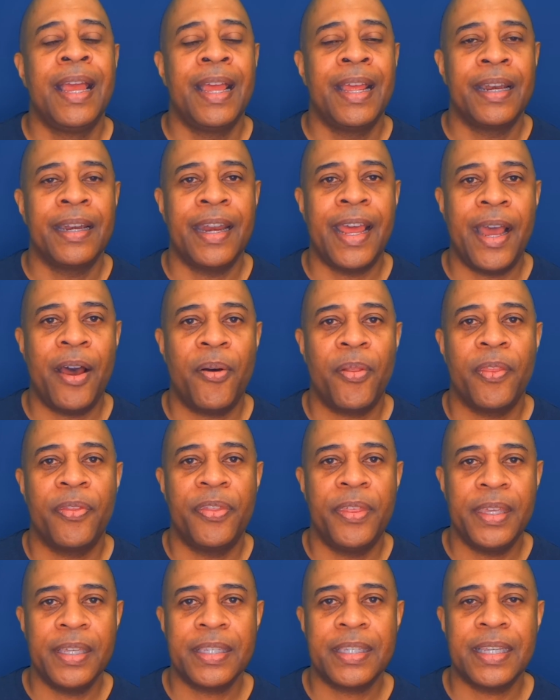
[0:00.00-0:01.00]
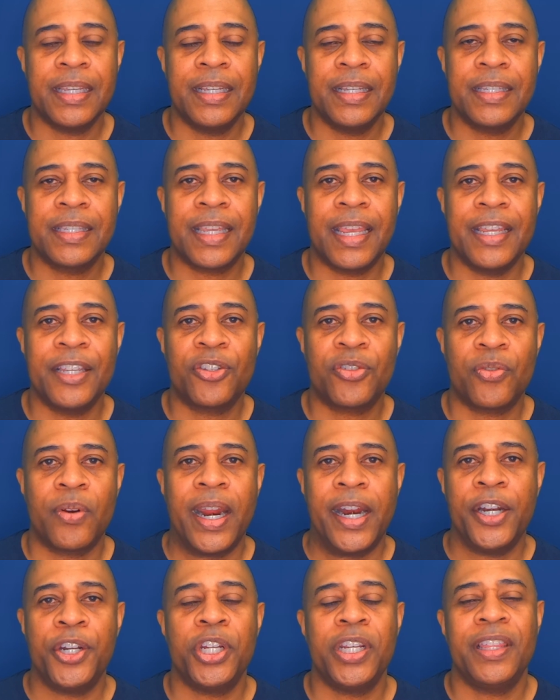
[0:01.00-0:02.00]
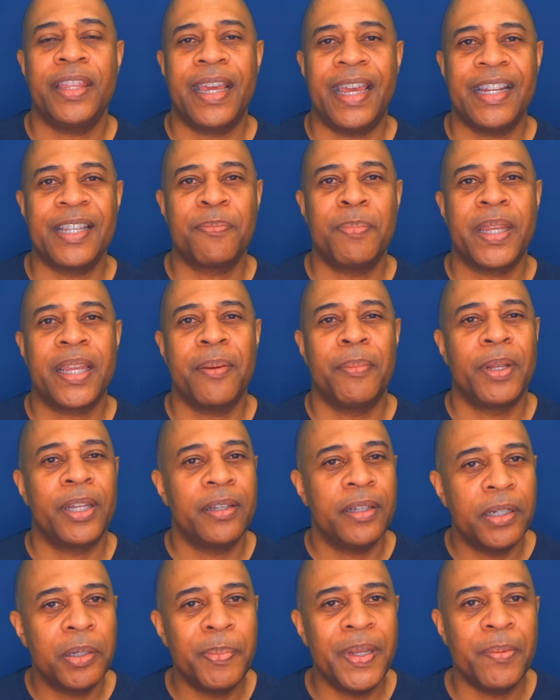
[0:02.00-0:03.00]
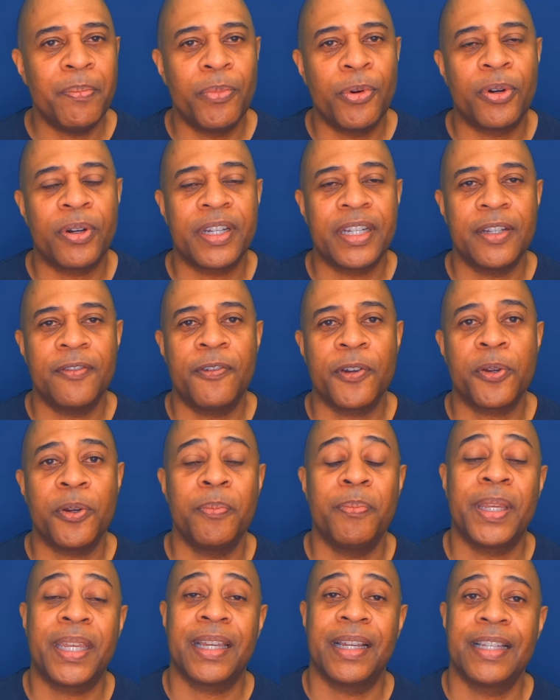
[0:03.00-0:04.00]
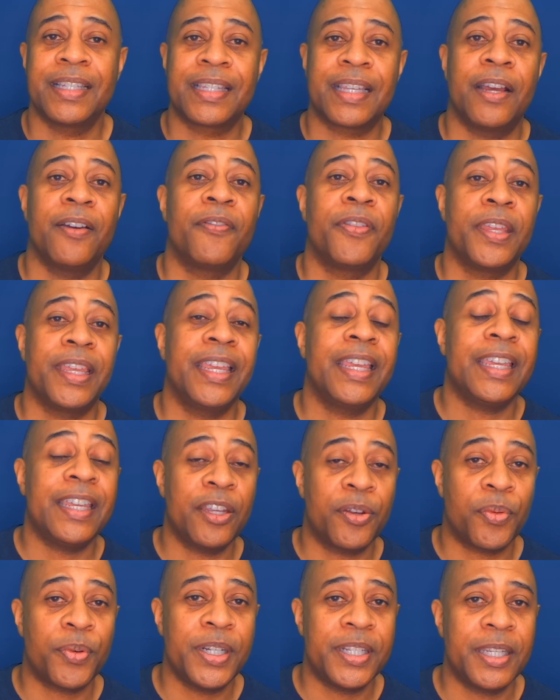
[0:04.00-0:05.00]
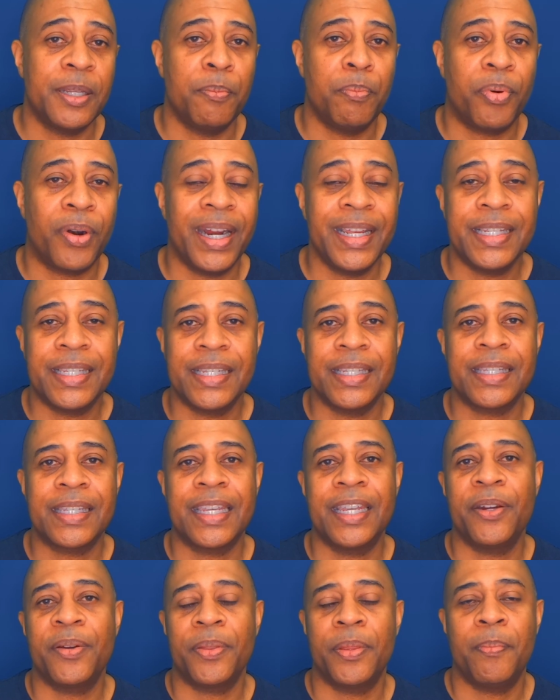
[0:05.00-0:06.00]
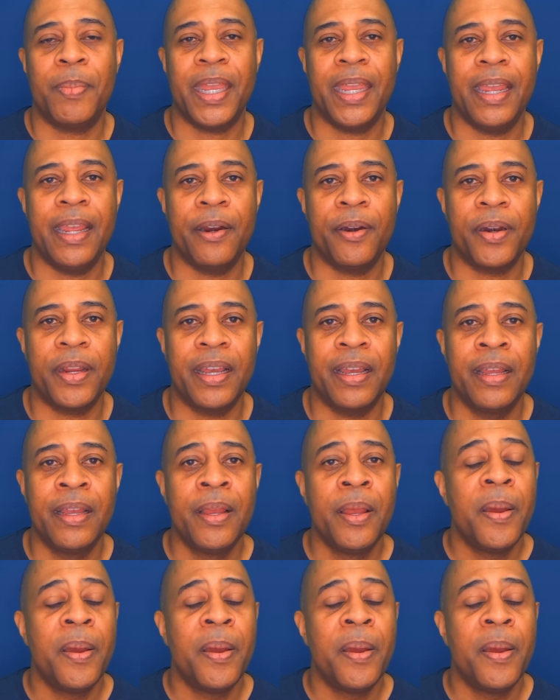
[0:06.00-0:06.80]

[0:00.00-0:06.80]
Now, this is a strategy that has become a little bit more difficult because of the increasing prices here in the Bay Area,